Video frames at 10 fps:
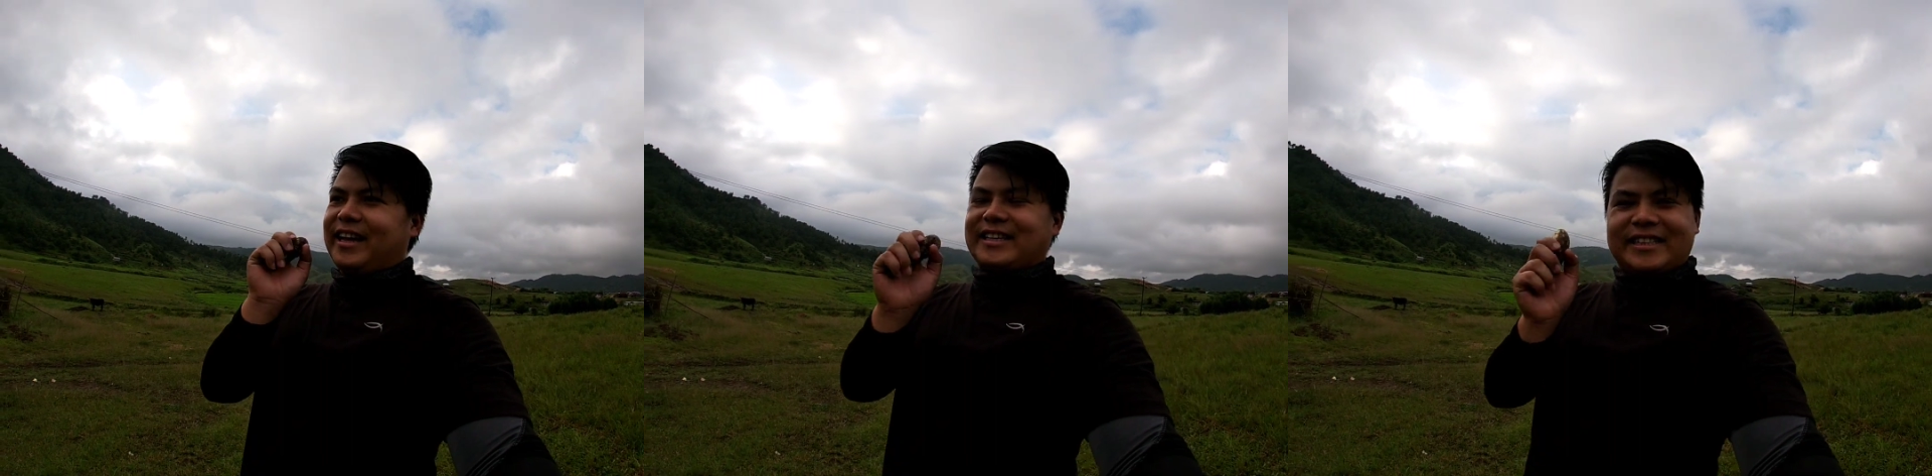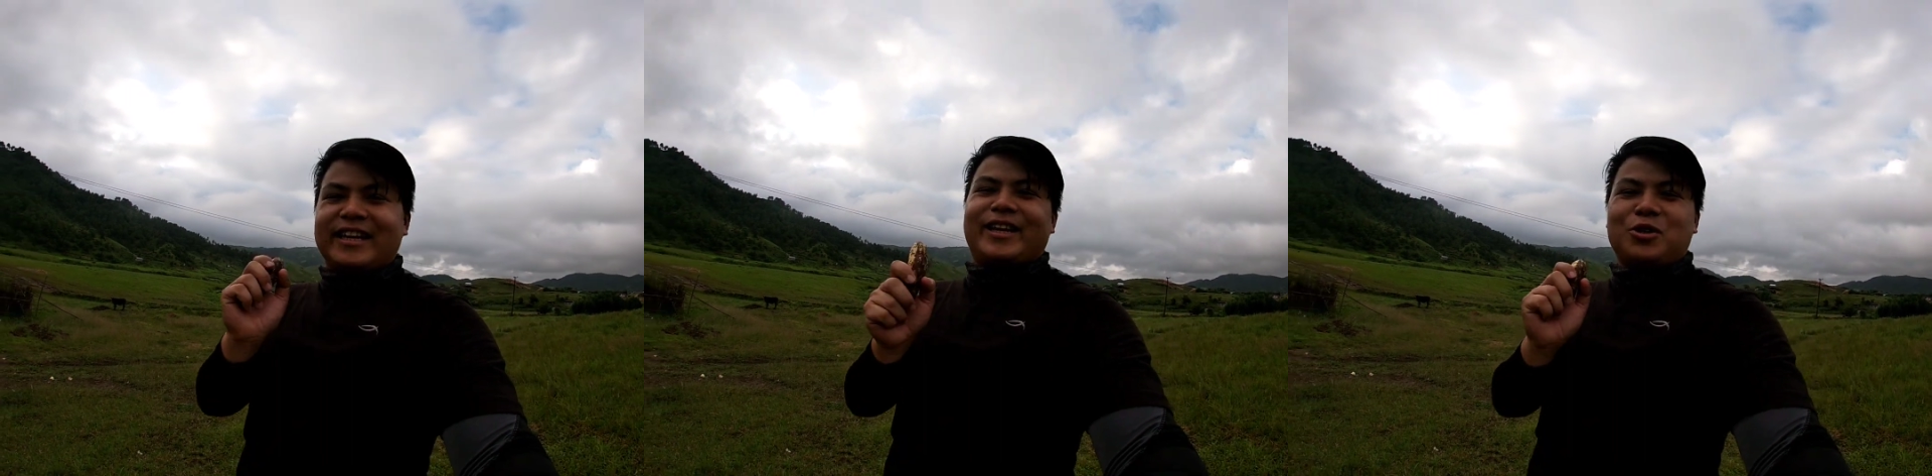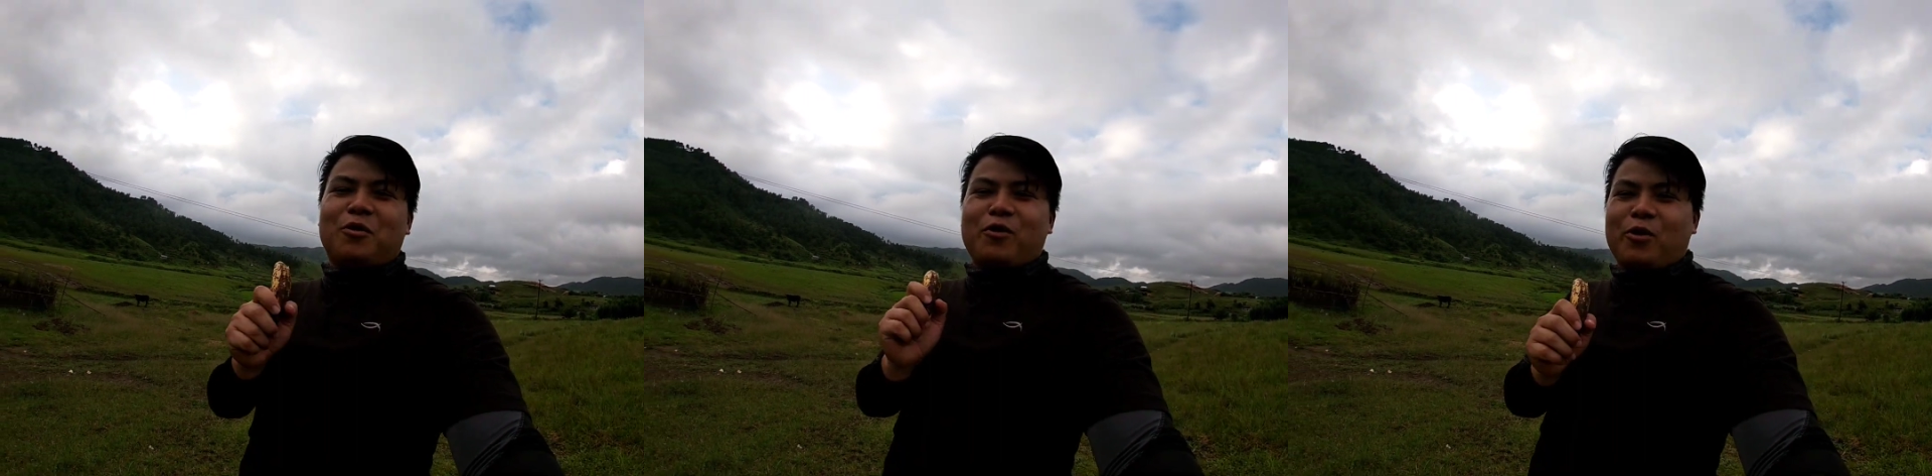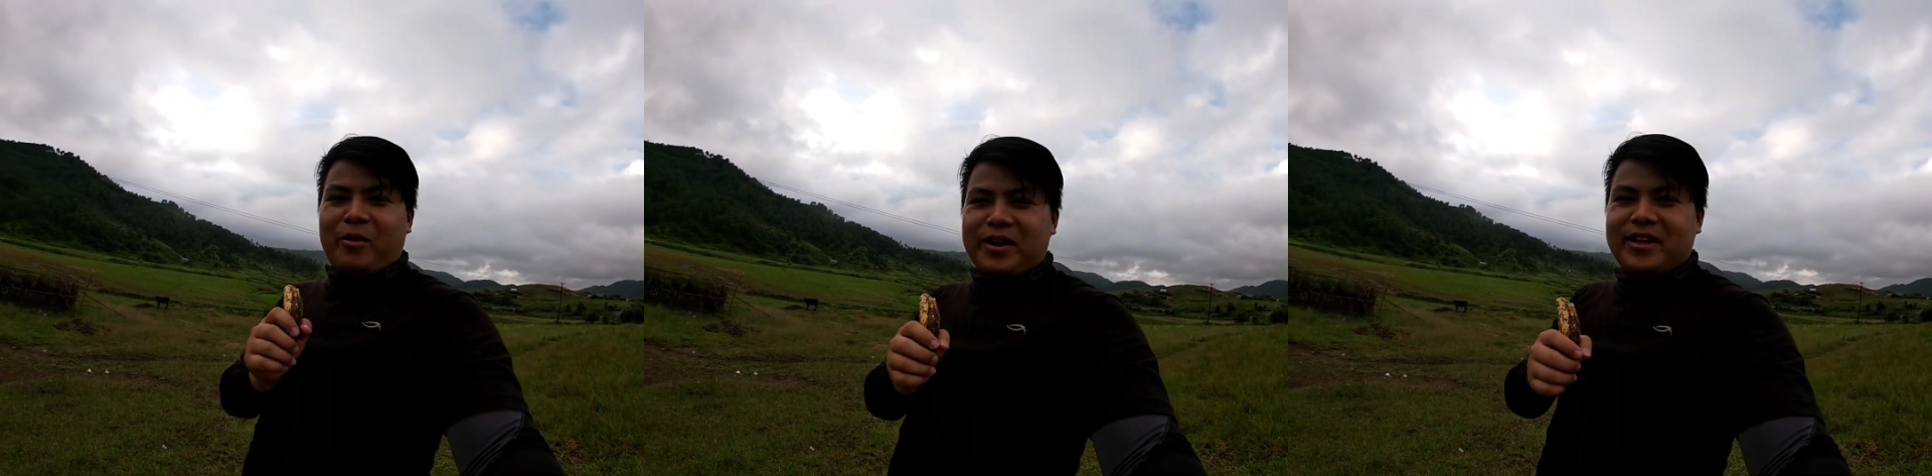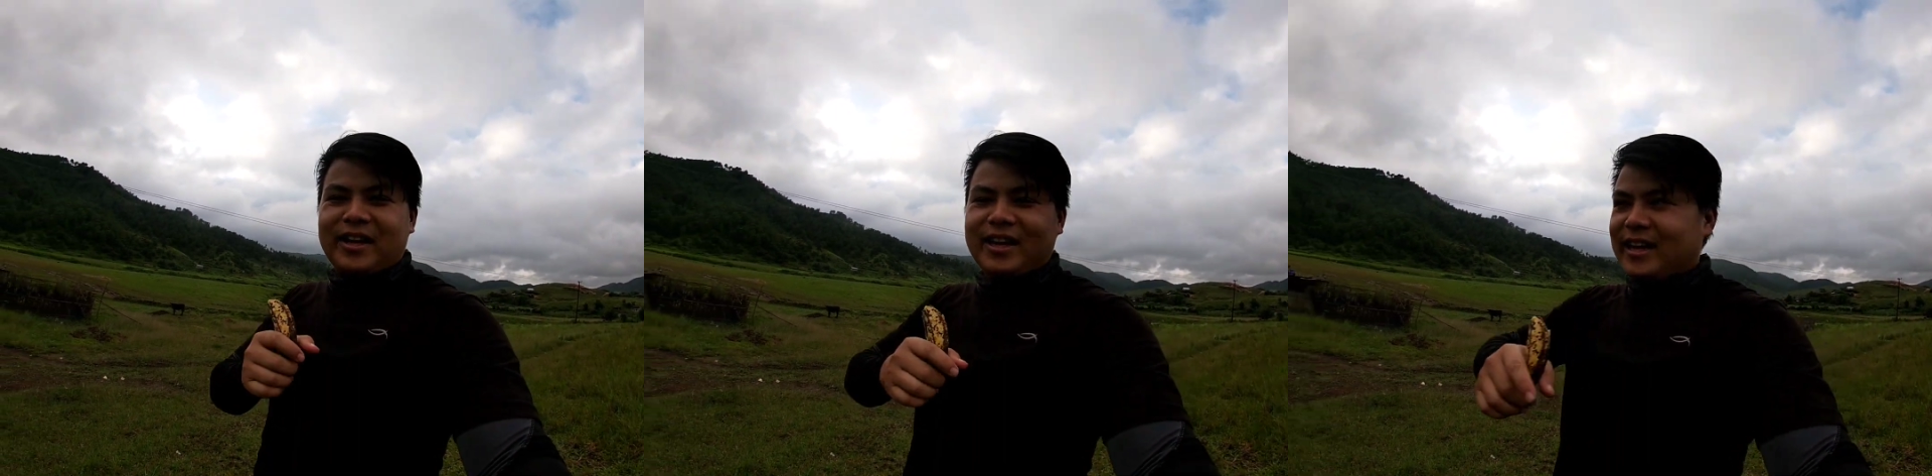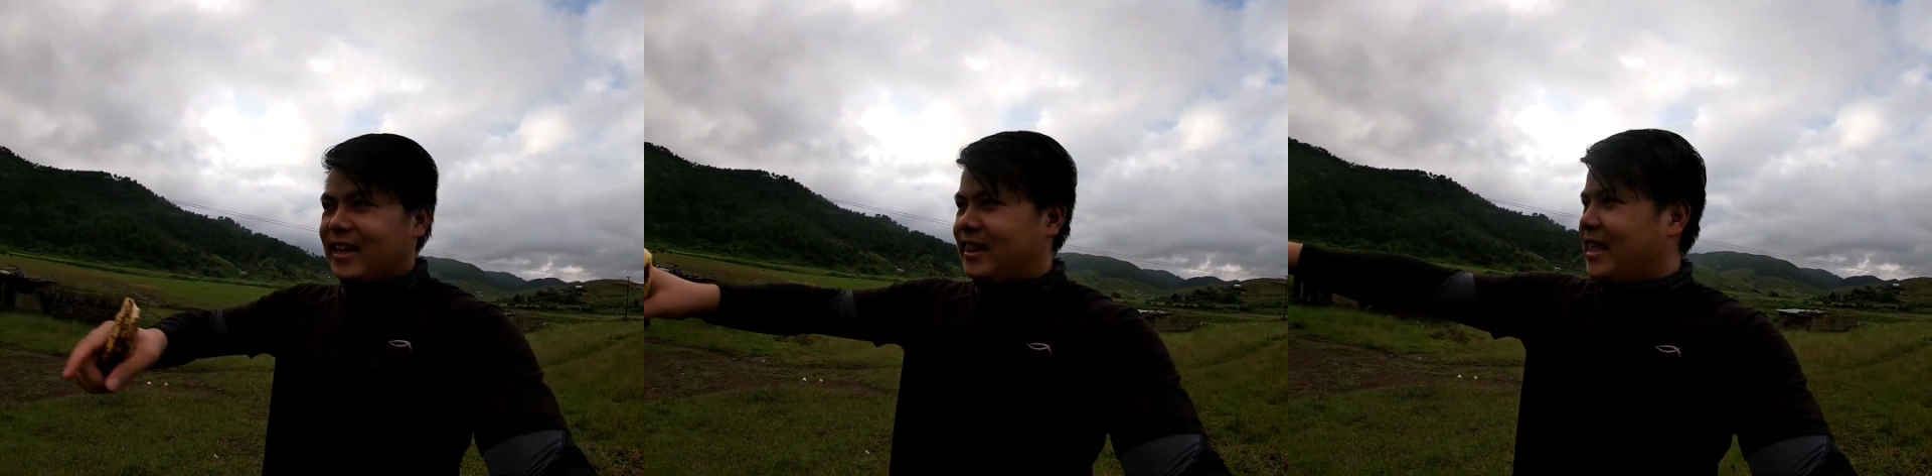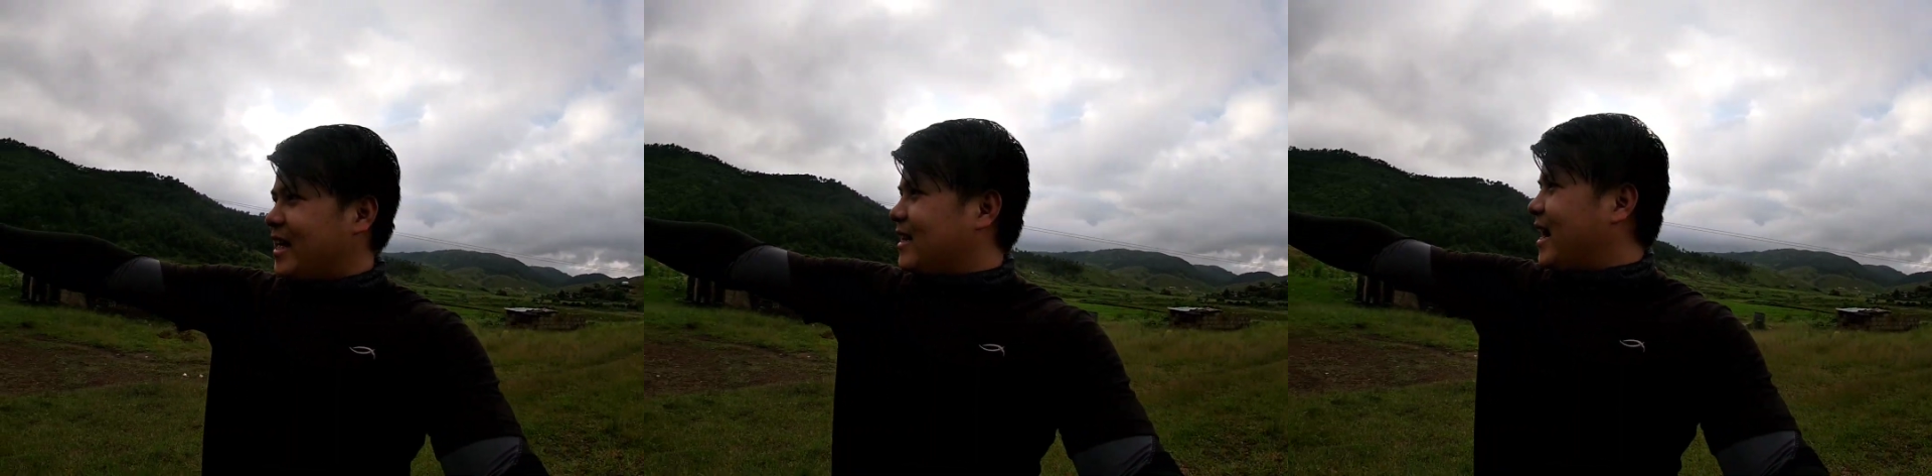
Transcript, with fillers: it's just a let's go for a ride that